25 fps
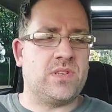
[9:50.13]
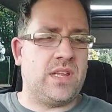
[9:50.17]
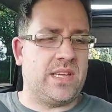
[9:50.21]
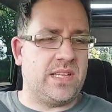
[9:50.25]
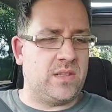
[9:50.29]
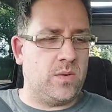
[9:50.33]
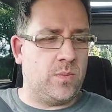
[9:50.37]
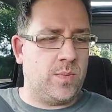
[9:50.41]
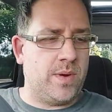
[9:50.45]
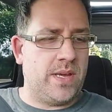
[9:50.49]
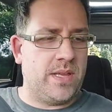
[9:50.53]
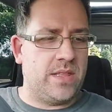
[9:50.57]
like
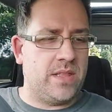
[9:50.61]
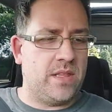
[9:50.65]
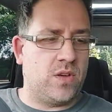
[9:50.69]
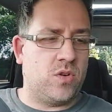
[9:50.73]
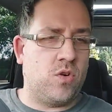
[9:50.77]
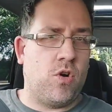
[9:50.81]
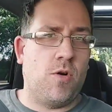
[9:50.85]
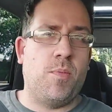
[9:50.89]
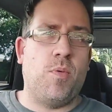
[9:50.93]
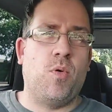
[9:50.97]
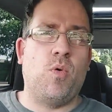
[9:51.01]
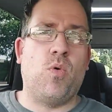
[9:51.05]
the way the
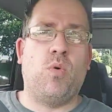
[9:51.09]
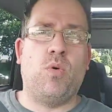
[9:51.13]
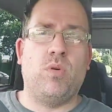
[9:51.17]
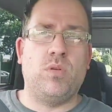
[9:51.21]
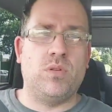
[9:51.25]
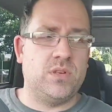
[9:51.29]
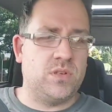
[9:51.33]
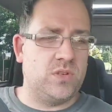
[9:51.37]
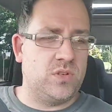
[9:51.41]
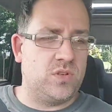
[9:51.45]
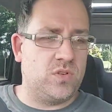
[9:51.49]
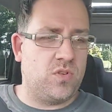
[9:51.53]
cup
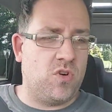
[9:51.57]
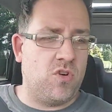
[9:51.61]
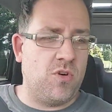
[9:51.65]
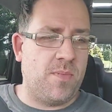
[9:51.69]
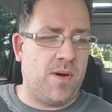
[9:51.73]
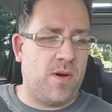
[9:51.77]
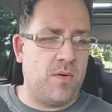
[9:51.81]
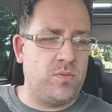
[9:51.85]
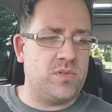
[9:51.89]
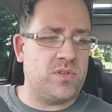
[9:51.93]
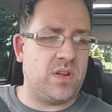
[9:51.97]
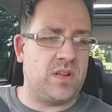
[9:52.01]
holders come
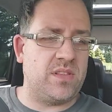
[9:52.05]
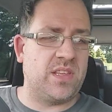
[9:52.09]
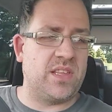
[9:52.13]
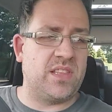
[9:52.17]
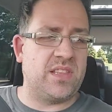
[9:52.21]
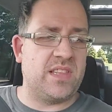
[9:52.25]
out, I think